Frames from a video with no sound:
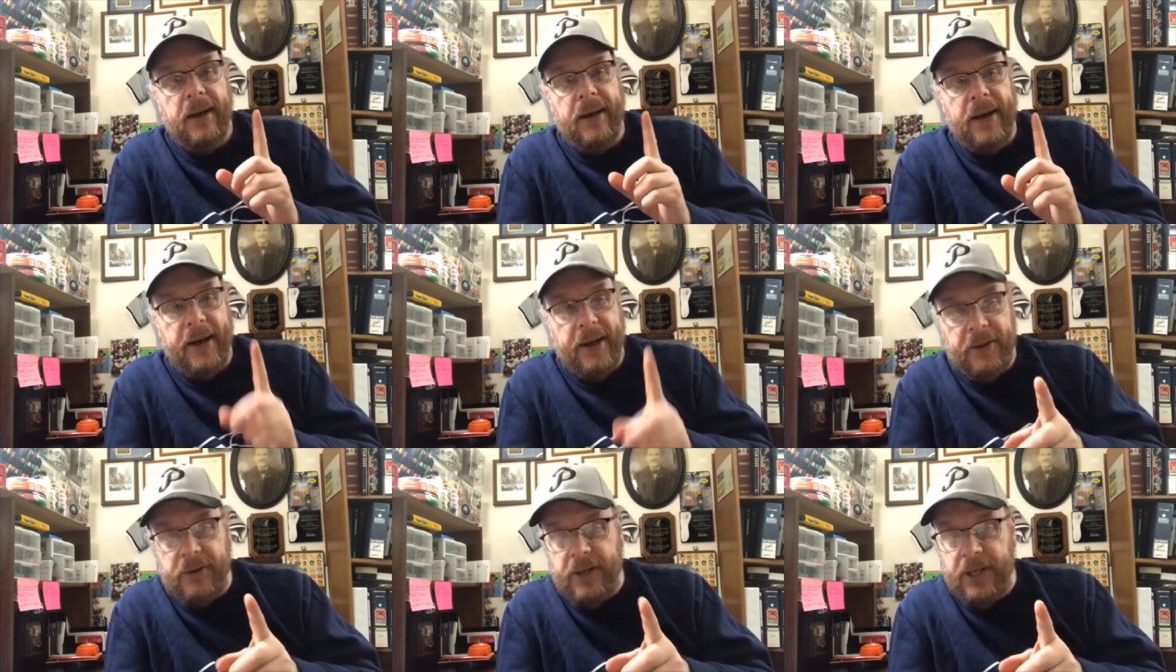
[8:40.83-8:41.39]

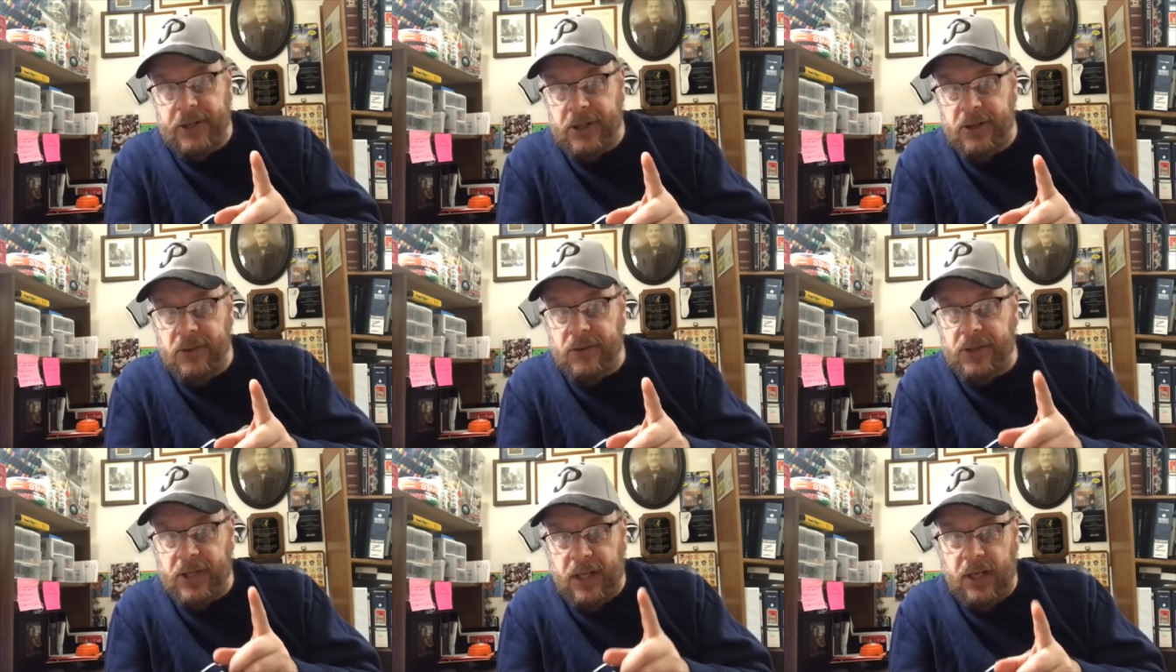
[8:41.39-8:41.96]
other
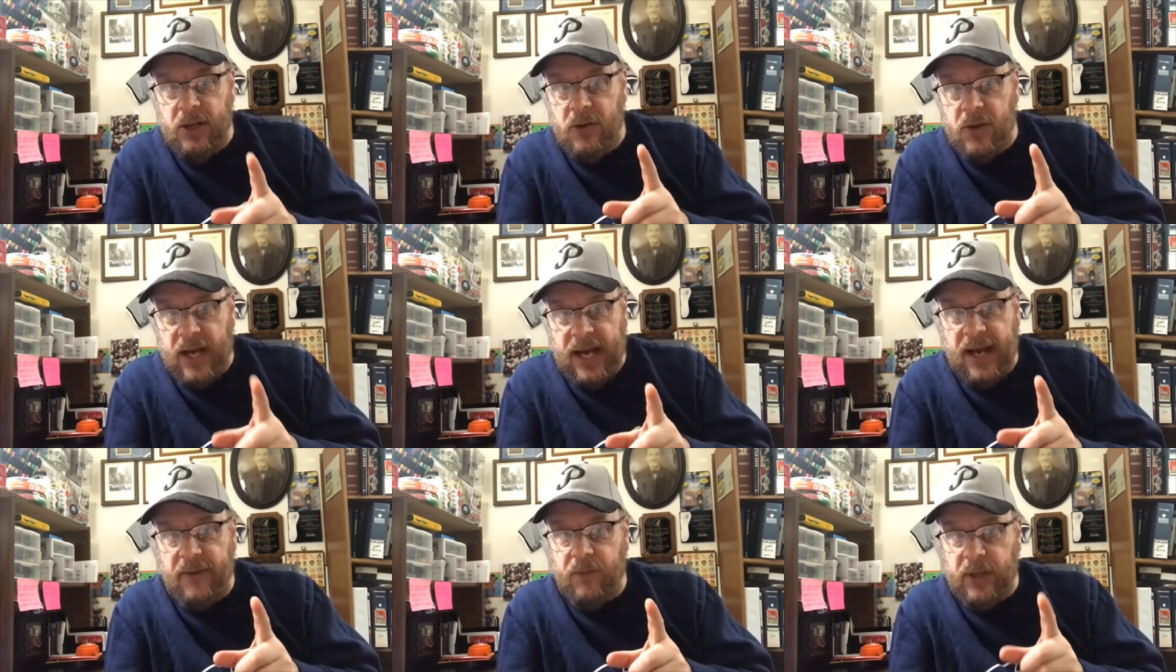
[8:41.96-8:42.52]
issues that you
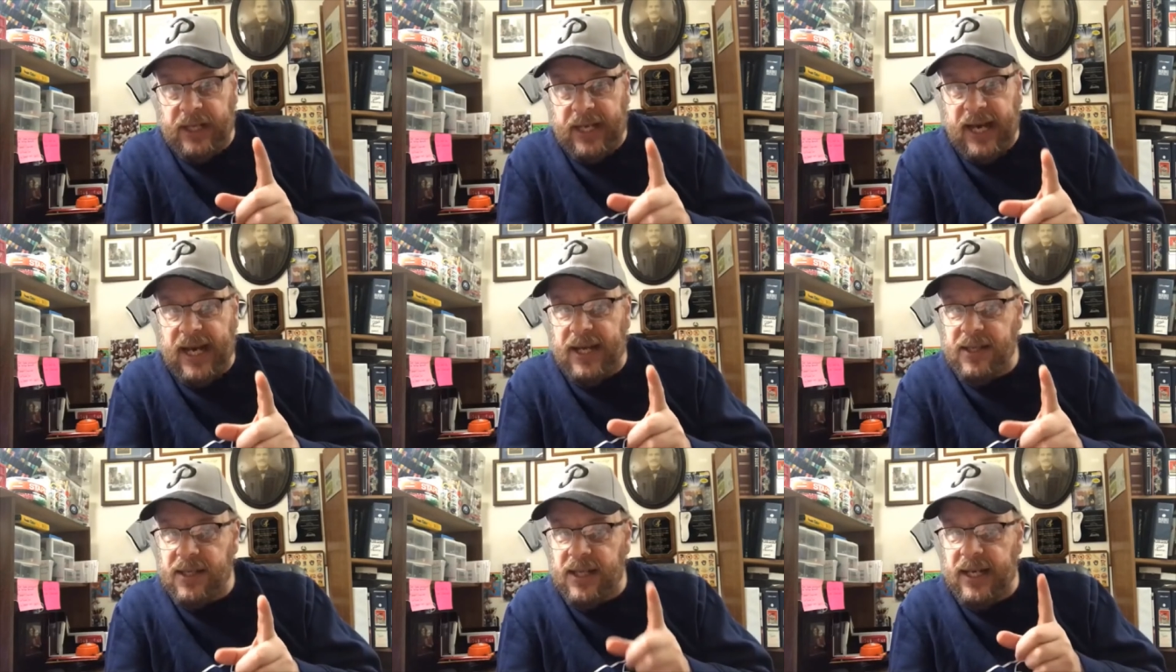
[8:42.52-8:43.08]
have with
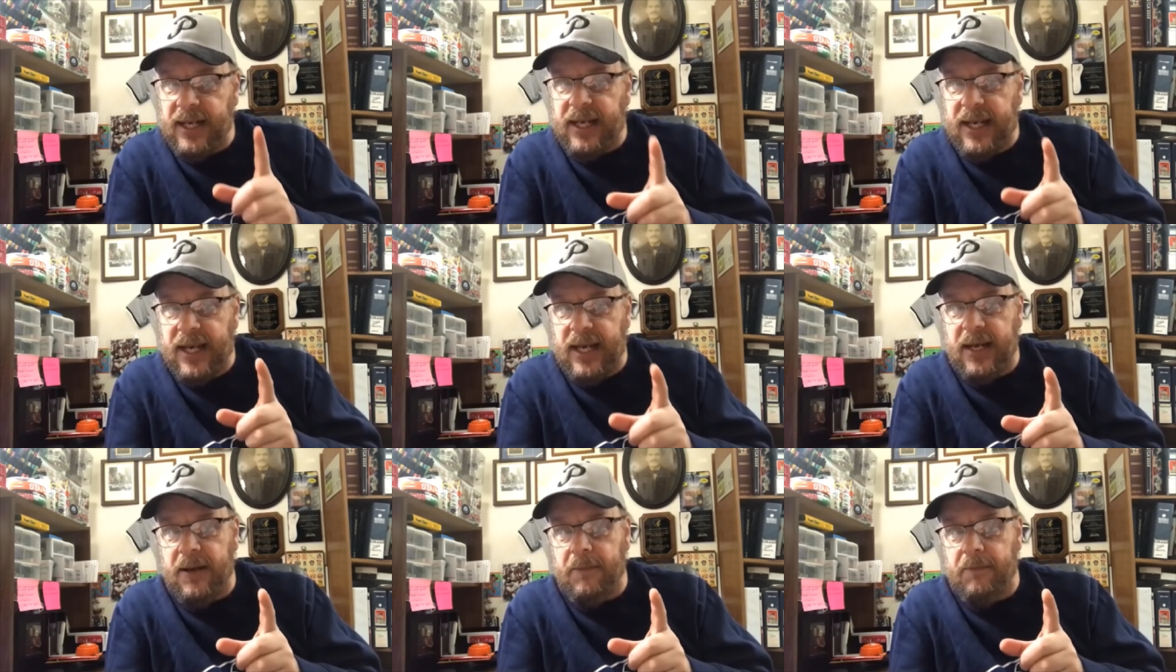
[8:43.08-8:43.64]
guys like
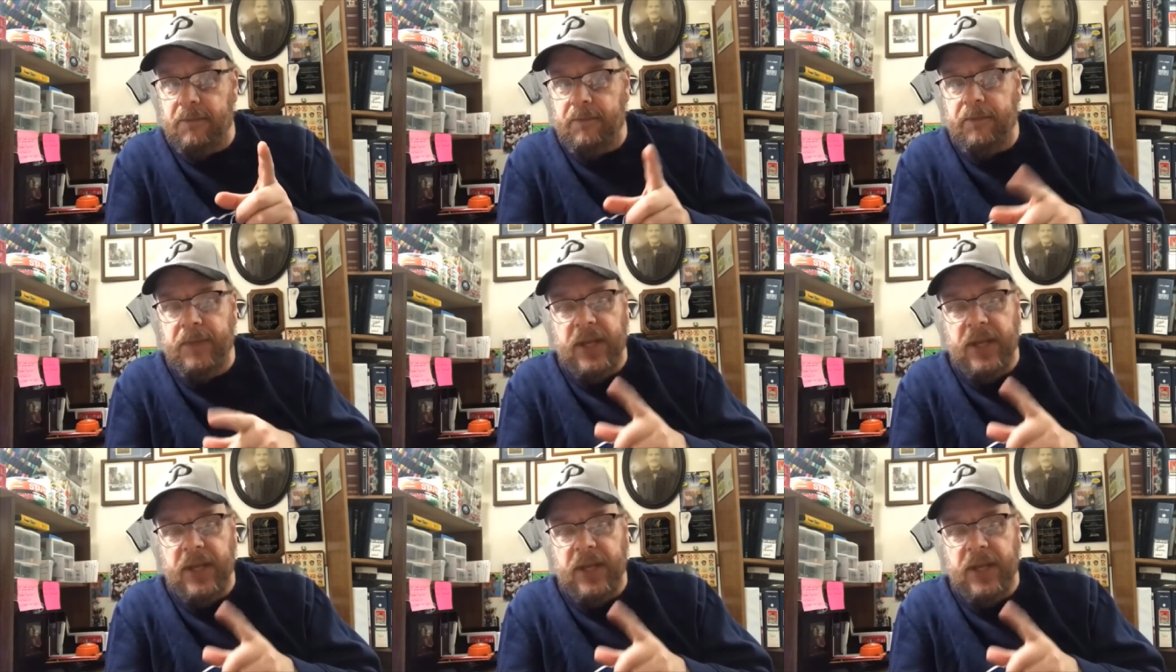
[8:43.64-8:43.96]
him,